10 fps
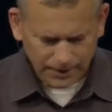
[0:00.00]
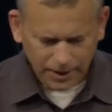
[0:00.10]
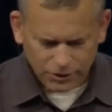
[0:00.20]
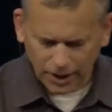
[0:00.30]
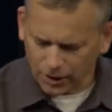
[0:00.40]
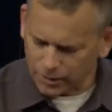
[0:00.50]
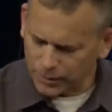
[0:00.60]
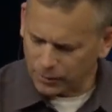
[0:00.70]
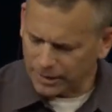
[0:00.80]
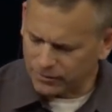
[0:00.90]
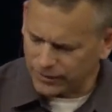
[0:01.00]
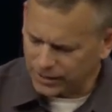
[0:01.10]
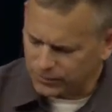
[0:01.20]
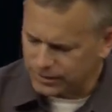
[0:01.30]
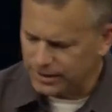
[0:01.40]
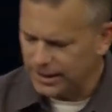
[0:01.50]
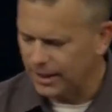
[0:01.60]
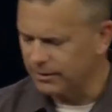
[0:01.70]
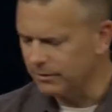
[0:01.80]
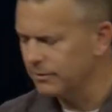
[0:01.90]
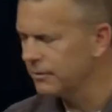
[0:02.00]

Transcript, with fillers: So how can we remain faithful to the end?